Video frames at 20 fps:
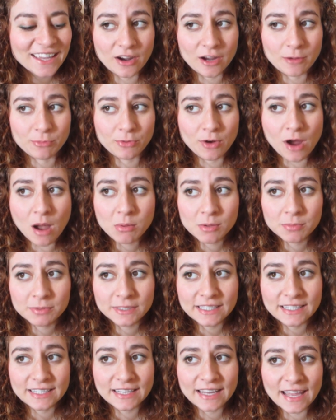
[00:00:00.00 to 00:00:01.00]
I'm
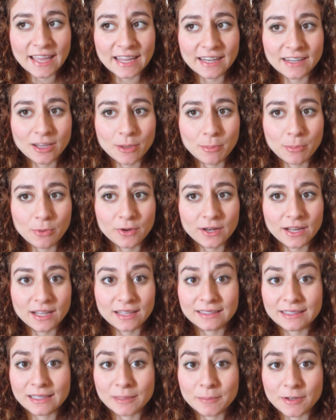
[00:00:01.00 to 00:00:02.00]
probably gonna end up putting a
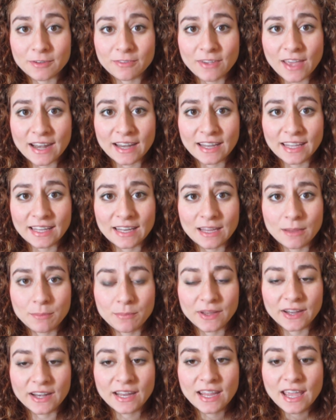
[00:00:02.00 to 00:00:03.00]
little bit of henna in it,
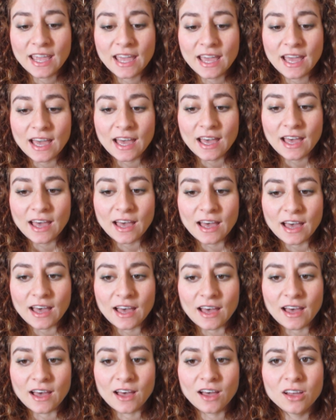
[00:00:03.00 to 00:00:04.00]
but
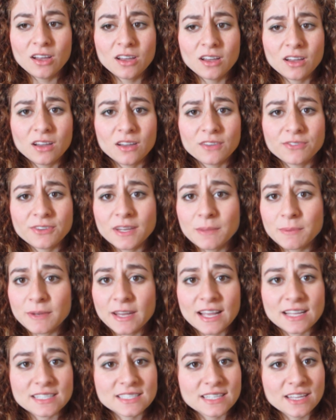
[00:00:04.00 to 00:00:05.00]
oh, if anybody
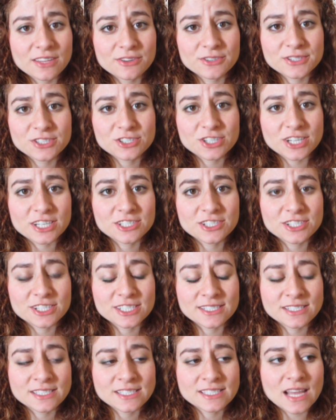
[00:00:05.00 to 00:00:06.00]
has any other
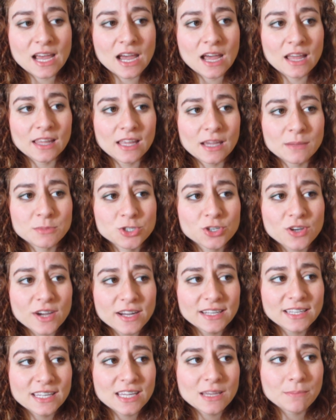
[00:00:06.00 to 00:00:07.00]
suggestions, I'm
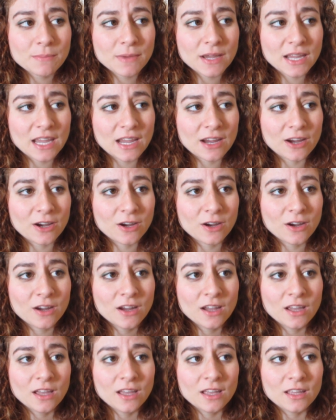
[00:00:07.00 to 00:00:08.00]
trying to keep my hair